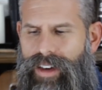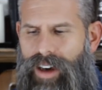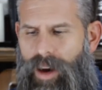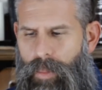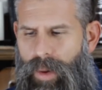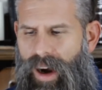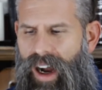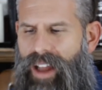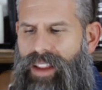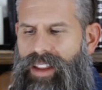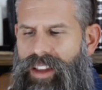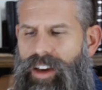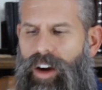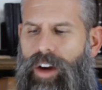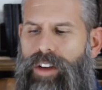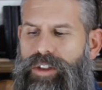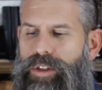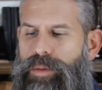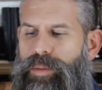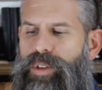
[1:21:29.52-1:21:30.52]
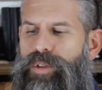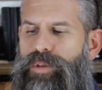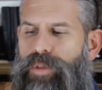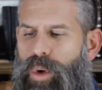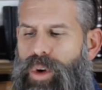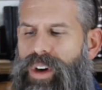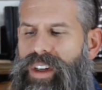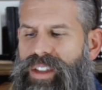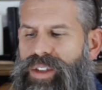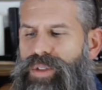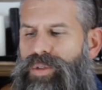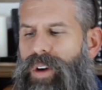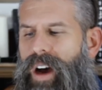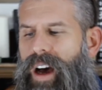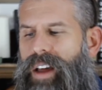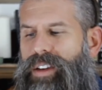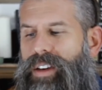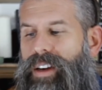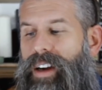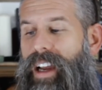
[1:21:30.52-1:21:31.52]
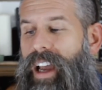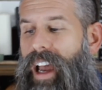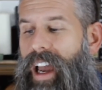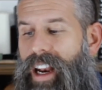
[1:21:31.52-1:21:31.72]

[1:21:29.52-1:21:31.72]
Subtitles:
upon the altar before his father.